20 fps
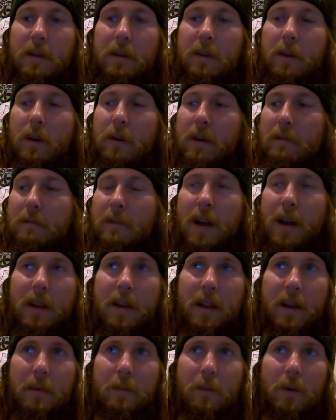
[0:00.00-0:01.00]
don't
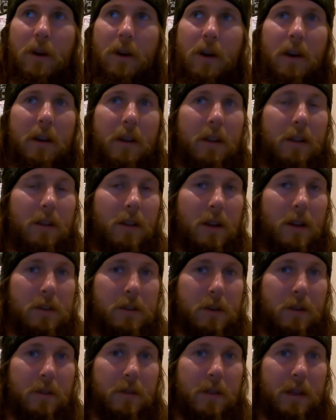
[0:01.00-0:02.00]
find any more
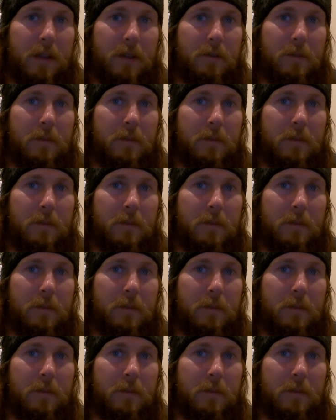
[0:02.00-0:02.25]
archaeological things